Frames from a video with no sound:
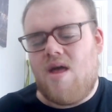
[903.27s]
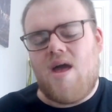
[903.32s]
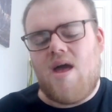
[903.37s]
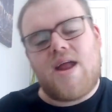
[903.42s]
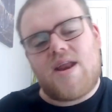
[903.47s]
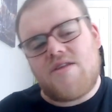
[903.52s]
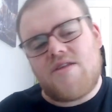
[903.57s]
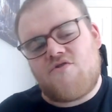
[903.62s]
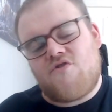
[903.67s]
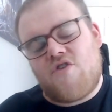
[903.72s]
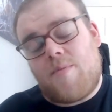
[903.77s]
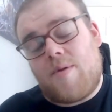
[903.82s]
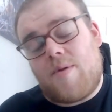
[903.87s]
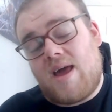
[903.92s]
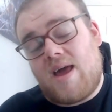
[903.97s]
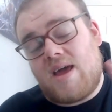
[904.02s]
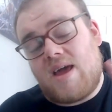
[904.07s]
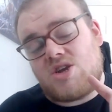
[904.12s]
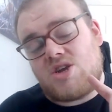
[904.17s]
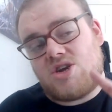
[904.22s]
And then Triple
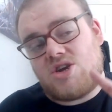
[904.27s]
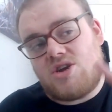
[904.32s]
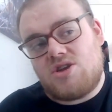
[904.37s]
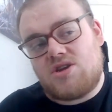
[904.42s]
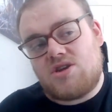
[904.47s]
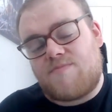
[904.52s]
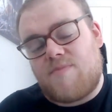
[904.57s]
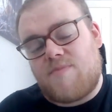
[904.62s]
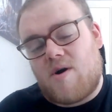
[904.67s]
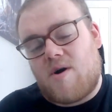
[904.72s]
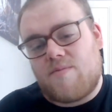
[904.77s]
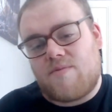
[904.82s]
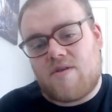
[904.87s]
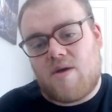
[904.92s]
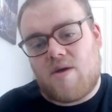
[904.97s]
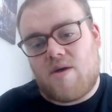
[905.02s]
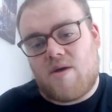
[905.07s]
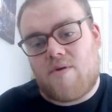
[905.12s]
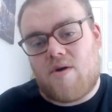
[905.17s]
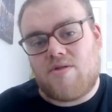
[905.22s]
H just pops
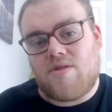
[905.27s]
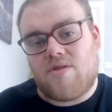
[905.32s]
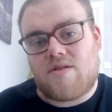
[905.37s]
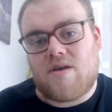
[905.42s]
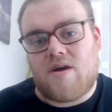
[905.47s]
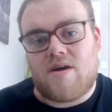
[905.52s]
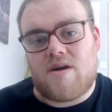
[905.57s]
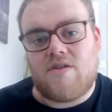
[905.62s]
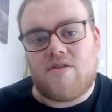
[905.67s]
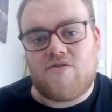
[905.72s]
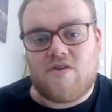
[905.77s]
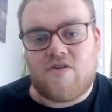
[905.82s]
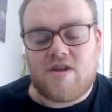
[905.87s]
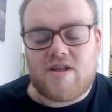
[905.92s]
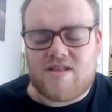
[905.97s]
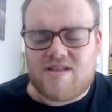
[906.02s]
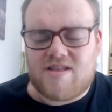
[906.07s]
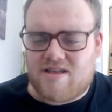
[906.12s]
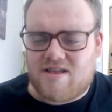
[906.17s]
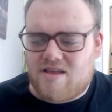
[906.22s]
up on the Titantron
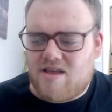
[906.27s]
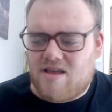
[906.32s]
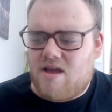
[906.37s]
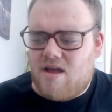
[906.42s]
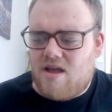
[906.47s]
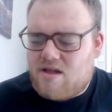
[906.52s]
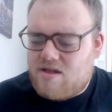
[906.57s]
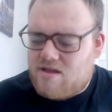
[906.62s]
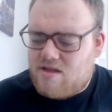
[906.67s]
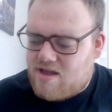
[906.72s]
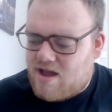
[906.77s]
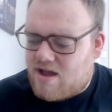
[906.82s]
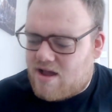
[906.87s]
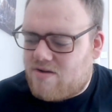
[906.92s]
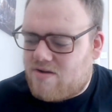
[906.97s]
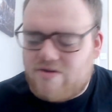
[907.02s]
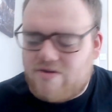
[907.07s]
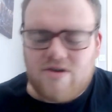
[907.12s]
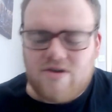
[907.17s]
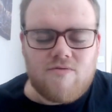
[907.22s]
and says,
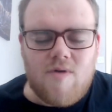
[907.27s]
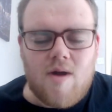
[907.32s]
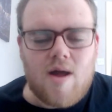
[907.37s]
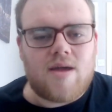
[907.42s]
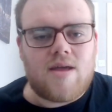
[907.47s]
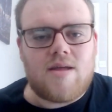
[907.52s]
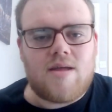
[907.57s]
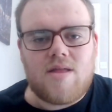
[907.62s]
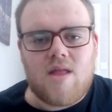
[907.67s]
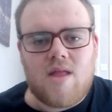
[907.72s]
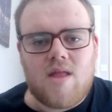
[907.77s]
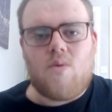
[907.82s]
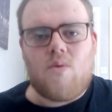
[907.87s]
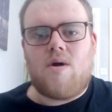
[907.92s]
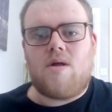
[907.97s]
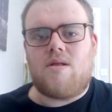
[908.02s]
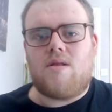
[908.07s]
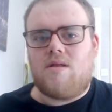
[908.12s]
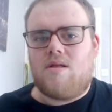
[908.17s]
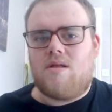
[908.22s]
Daniel, you're right,
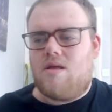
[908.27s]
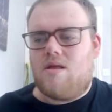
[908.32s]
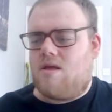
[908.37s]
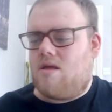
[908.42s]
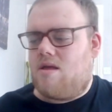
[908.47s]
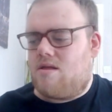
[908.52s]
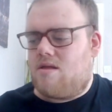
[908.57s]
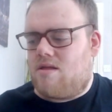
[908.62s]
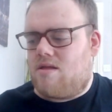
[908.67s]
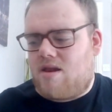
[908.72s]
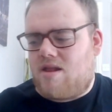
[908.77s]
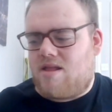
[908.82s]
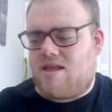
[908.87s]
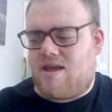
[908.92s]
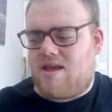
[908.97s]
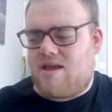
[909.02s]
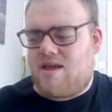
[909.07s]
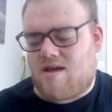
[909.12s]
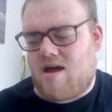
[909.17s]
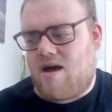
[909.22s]
none of
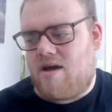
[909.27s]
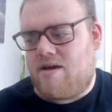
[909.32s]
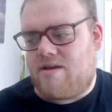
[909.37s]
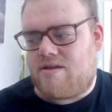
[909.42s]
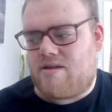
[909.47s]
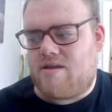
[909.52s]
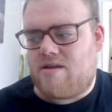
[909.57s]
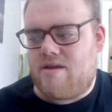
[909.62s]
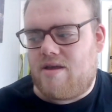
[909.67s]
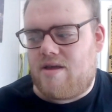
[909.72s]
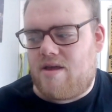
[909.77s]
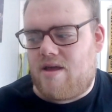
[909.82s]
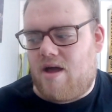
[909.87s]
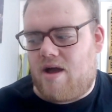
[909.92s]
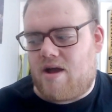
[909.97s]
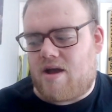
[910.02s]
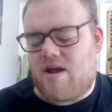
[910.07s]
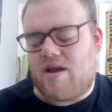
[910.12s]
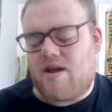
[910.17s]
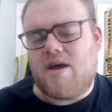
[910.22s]
these guys
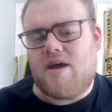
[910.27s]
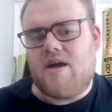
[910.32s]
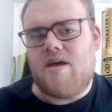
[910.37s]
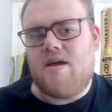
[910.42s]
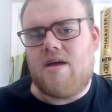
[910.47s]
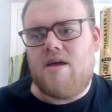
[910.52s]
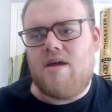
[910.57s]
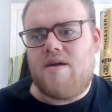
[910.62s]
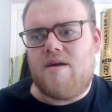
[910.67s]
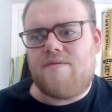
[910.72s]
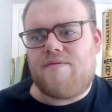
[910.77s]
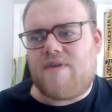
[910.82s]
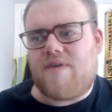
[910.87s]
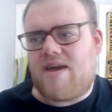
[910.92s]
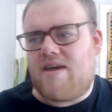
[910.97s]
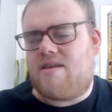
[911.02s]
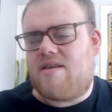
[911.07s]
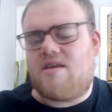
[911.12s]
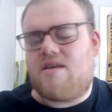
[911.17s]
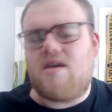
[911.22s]
are going to
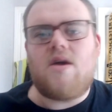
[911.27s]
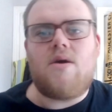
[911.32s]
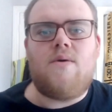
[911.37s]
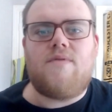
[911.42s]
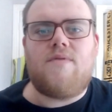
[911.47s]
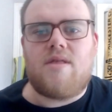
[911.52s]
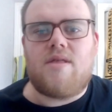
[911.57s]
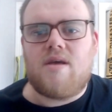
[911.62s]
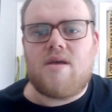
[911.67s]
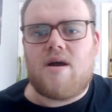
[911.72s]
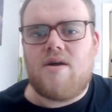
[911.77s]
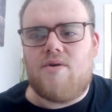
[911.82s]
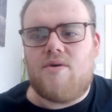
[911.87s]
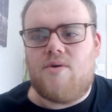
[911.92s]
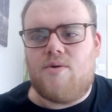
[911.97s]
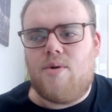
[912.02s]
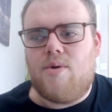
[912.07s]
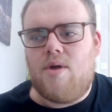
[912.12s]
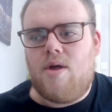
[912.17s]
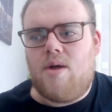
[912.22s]
face you for the
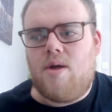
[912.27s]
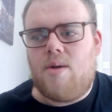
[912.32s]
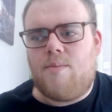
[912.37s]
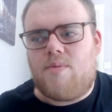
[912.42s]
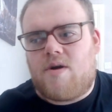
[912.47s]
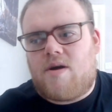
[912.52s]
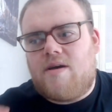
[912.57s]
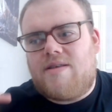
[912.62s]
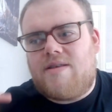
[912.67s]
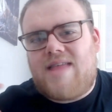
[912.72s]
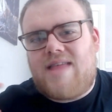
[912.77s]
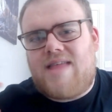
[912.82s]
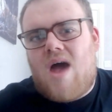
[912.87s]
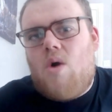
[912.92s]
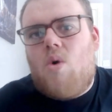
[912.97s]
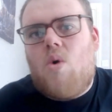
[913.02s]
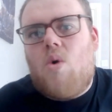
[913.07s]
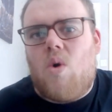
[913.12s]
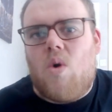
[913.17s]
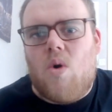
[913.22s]
title, because they're
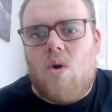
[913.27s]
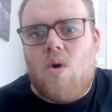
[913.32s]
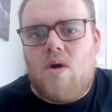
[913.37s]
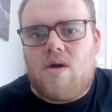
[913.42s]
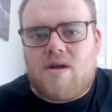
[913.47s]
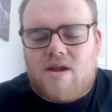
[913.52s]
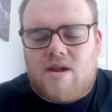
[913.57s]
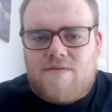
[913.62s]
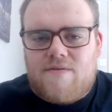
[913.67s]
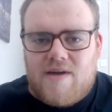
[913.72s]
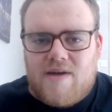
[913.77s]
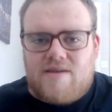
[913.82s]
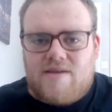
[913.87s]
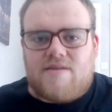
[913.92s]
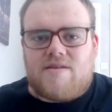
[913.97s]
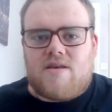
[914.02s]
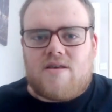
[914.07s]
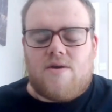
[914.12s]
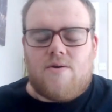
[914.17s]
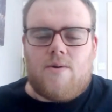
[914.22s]
all going to
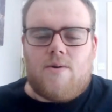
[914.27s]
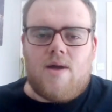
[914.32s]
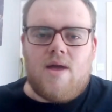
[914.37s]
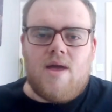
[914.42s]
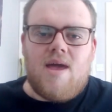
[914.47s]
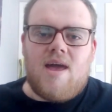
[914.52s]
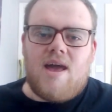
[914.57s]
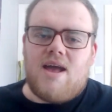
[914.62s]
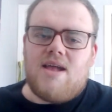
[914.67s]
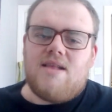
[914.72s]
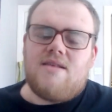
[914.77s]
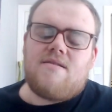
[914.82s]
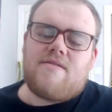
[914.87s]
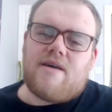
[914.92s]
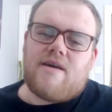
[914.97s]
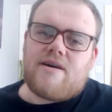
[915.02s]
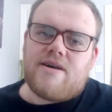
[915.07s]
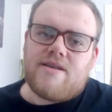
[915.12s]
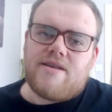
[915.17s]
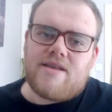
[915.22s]
face you
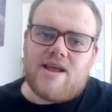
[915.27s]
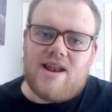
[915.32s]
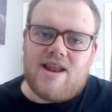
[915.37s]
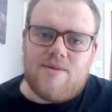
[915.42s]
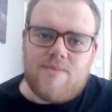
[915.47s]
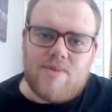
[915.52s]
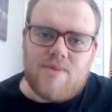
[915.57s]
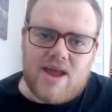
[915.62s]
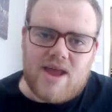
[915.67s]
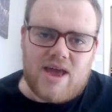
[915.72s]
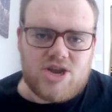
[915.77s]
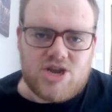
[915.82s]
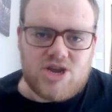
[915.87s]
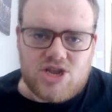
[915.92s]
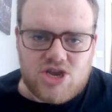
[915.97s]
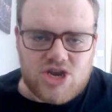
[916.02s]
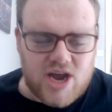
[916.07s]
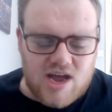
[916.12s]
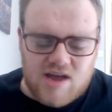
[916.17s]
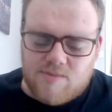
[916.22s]
inside
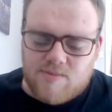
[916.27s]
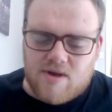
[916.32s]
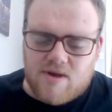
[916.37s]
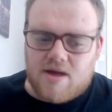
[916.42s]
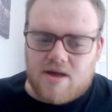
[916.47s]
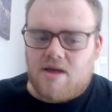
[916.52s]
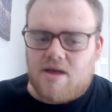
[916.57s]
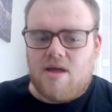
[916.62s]
Elimination Chamber,